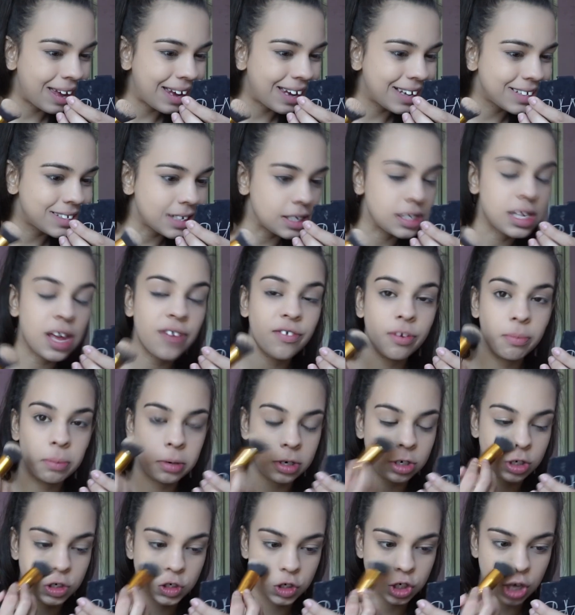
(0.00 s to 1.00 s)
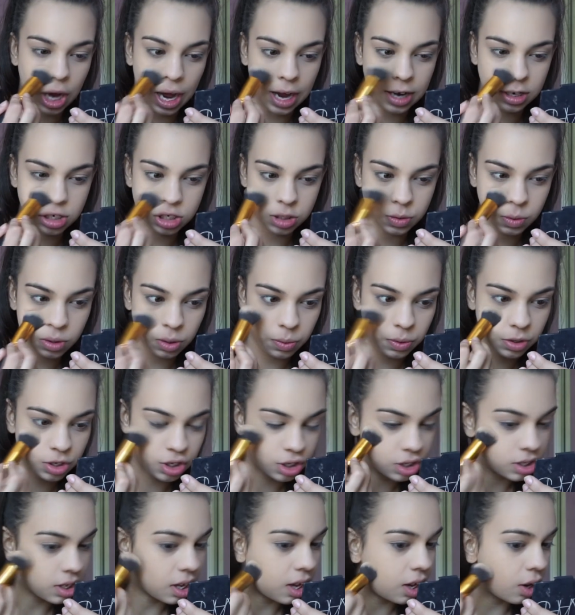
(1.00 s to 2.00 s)
It does have a bit of shine to it, which
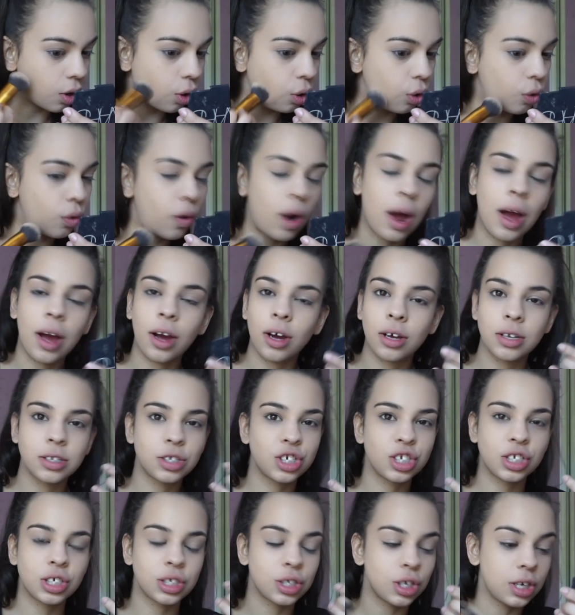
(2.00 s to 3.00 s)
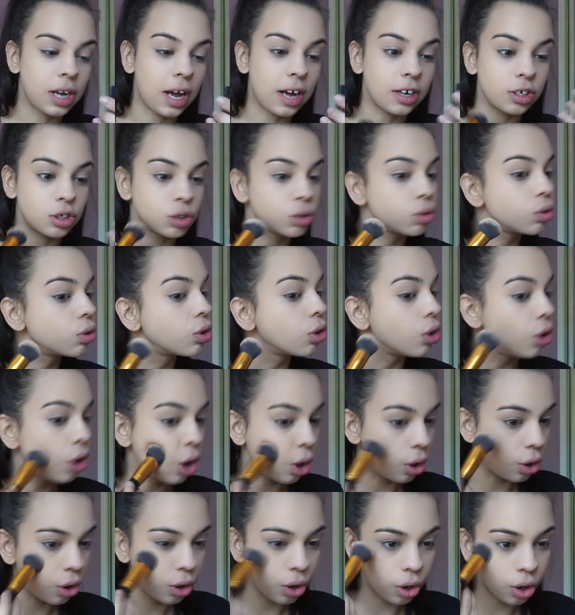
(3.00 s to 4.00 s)
is like alright because it's just a natural
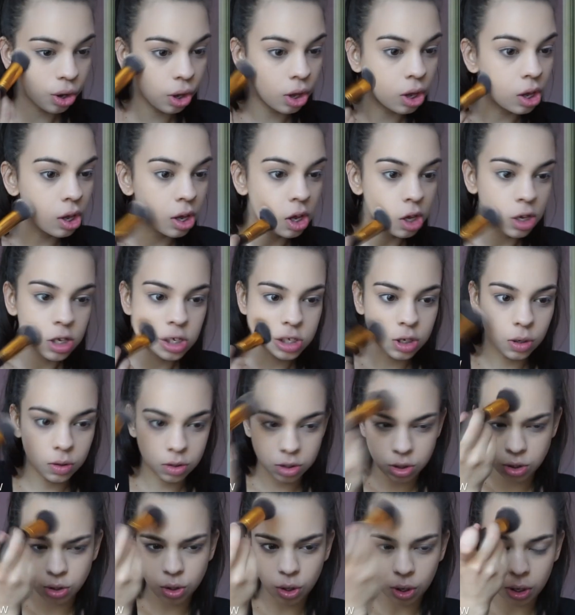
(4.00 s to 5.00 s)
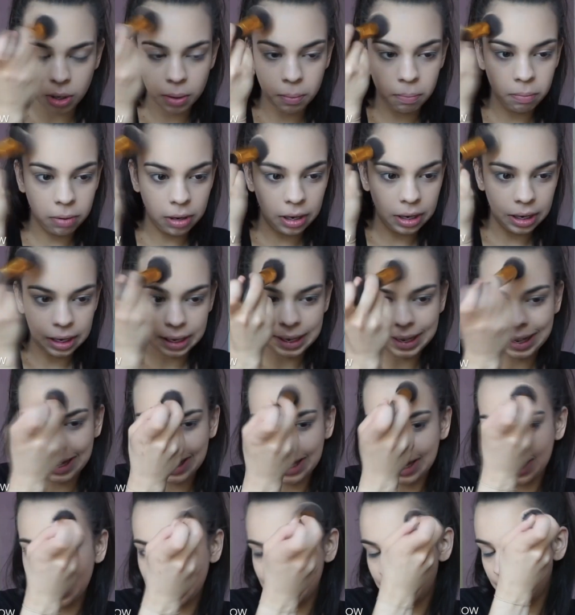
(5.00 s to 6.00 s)
glow, so it's not
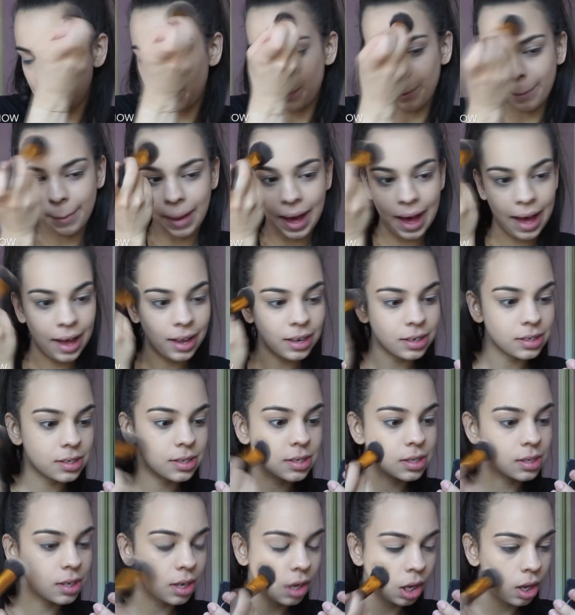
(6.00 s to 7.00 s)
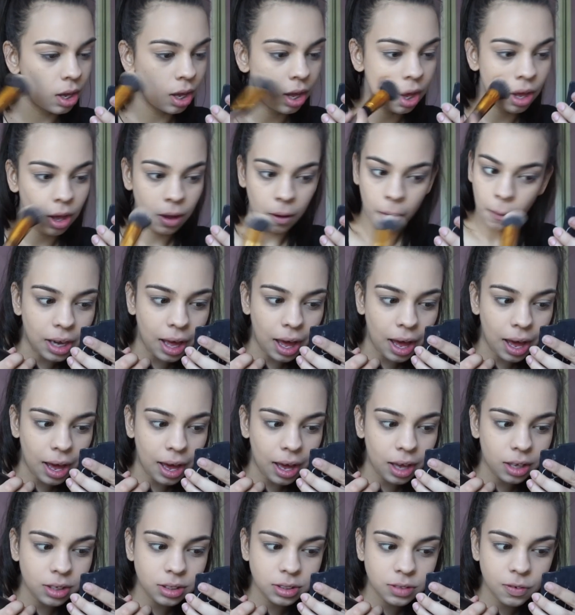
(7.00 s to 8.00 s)
completely matte. It
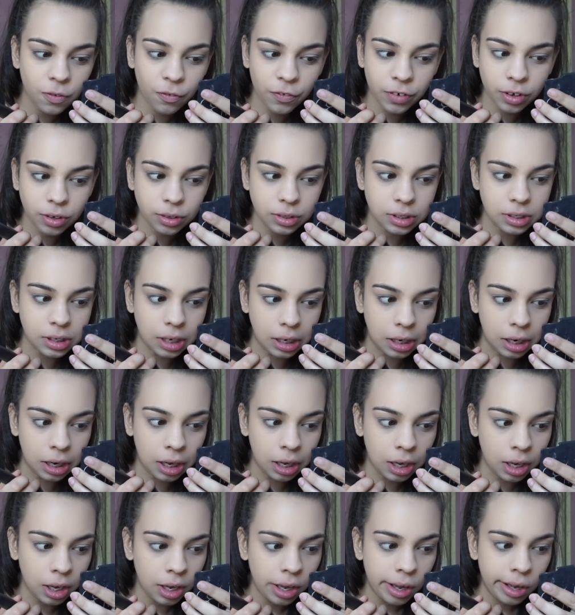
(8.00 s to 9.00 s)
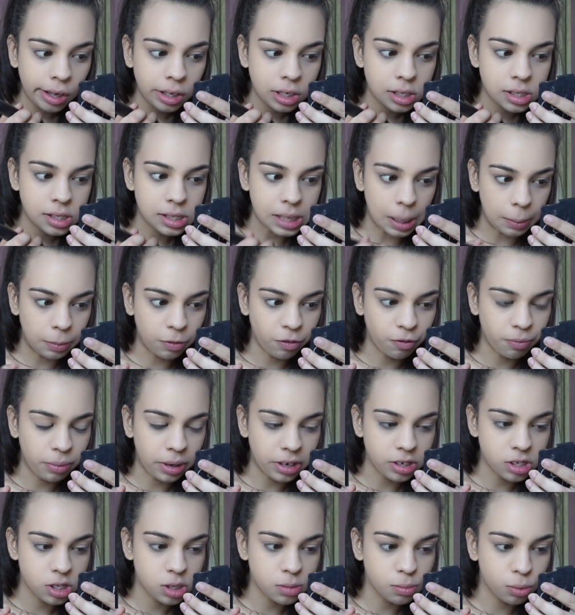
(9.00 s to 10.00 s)
has filled in some of
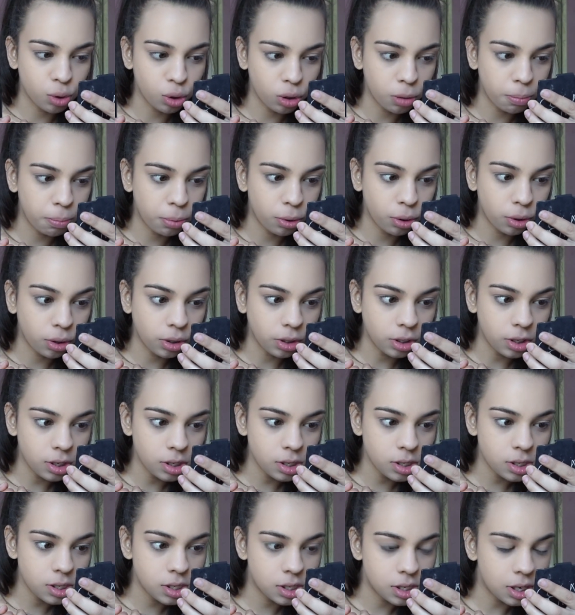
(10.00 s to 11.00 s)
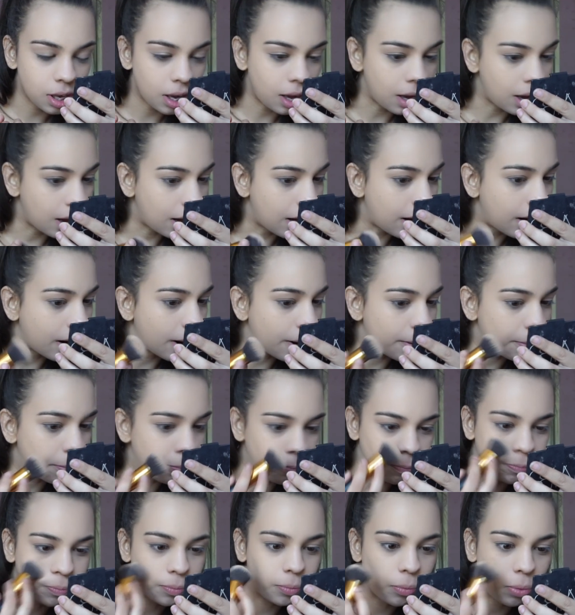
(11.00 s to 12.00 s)
my smaller pores,
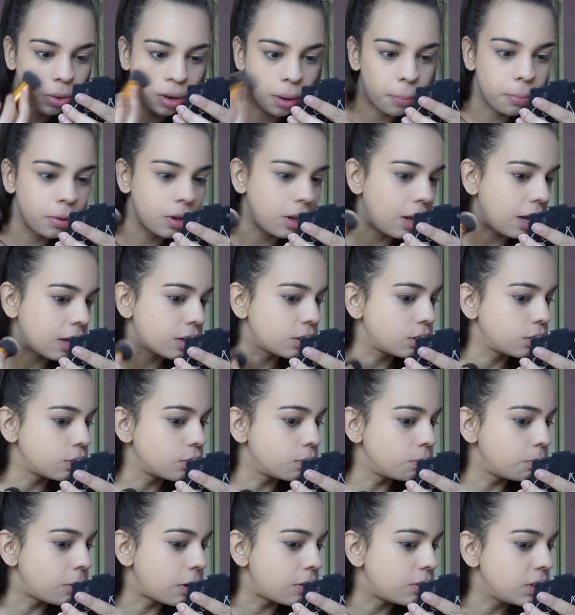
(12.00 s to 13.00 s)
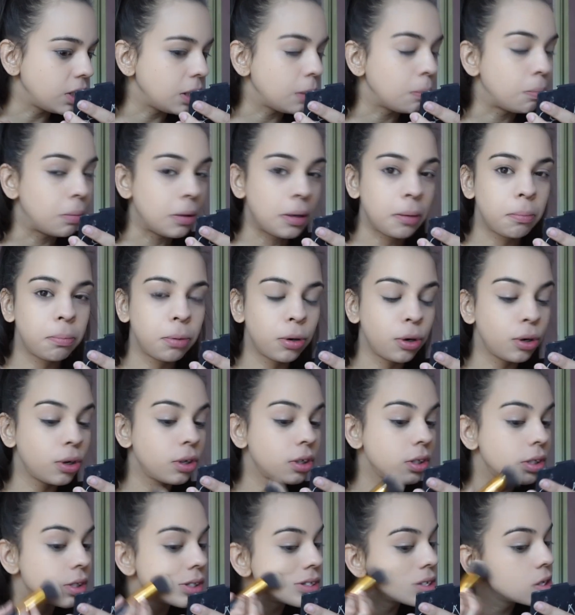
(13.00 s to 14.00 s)
but like my really big
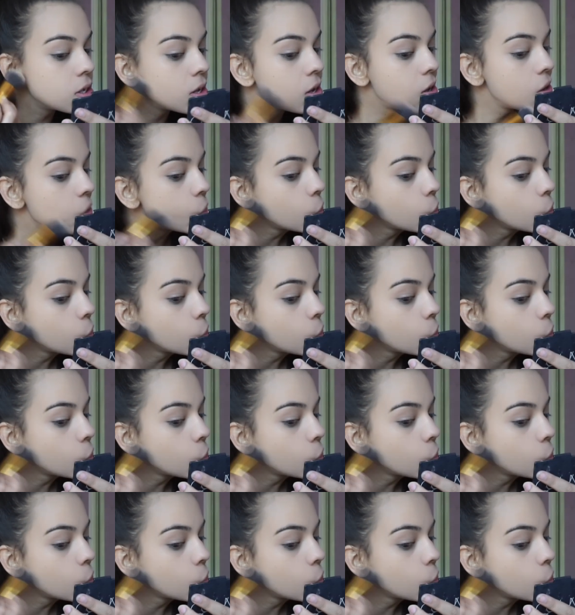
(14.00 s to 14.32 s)
pores